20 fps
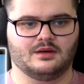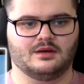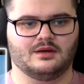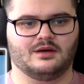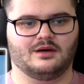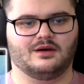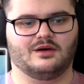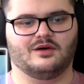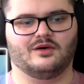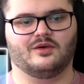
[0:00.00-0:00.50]

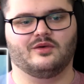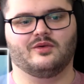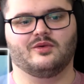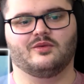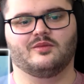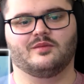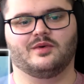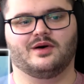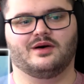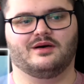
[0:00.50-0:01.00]
Oh
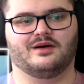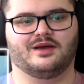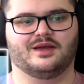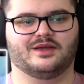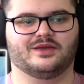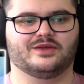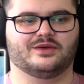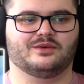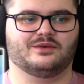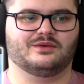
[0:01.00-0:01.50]
my
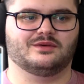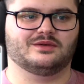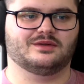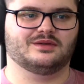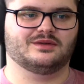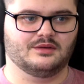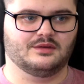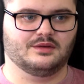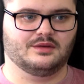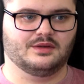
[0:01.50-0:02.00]
god.
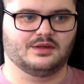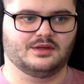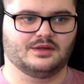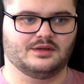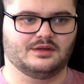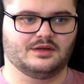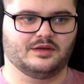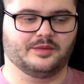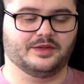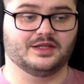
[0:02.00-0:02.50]

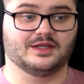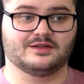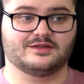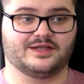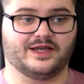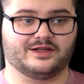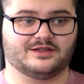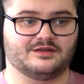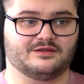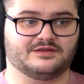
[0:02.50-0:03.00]
I mean, the
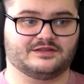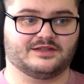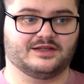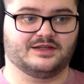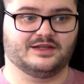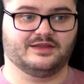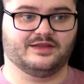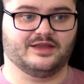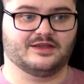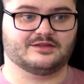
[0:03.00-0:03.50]
detective's still
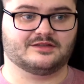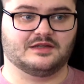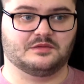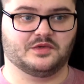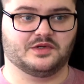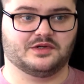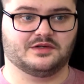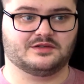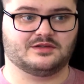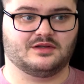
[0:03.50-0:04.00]
in there
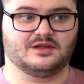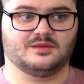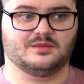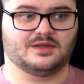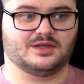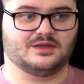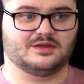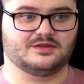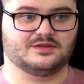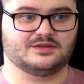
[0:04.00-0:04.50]
somewhere, isn't he?
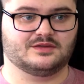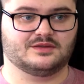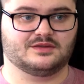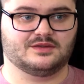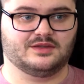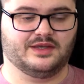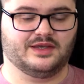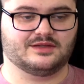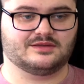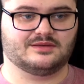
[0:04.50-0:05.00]
Because
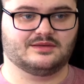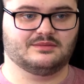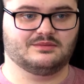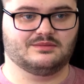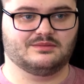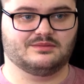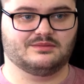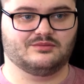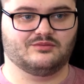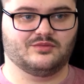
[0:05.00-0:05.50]
he's
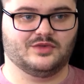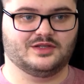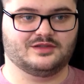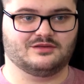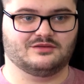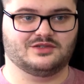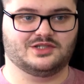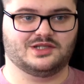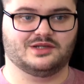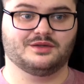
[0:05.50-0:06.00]

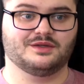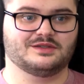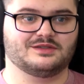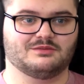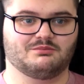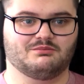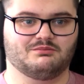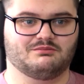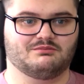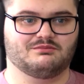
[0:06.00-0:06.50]
on duty to
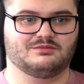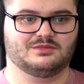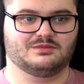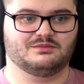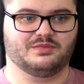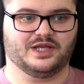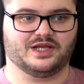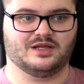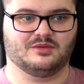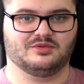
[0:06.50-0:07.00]

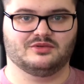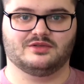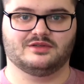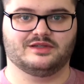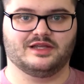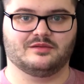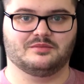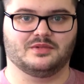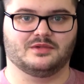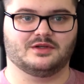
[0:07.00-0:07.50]
pick up all the
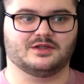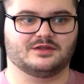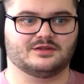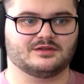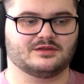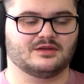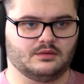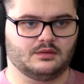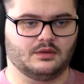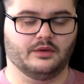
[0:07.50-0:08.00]
dead
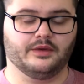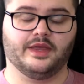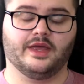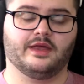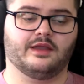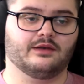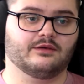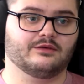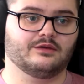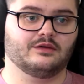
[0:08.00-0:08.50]
bodies. Oh yeah,
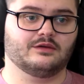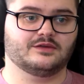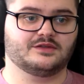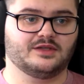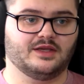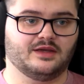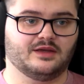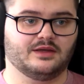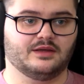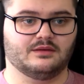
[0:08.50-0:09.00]
and of course,
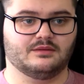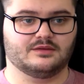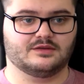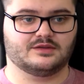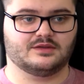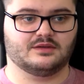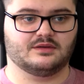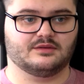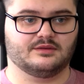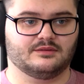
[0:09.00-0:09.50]
yeah, he was
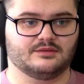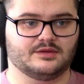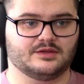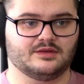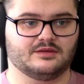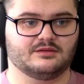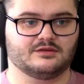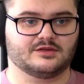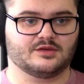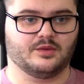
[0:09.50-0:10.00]
the
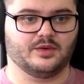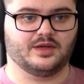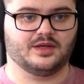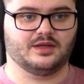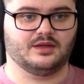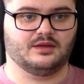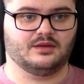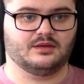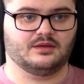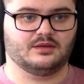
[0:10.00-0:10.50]

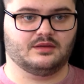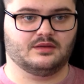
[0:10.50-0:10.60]
Square.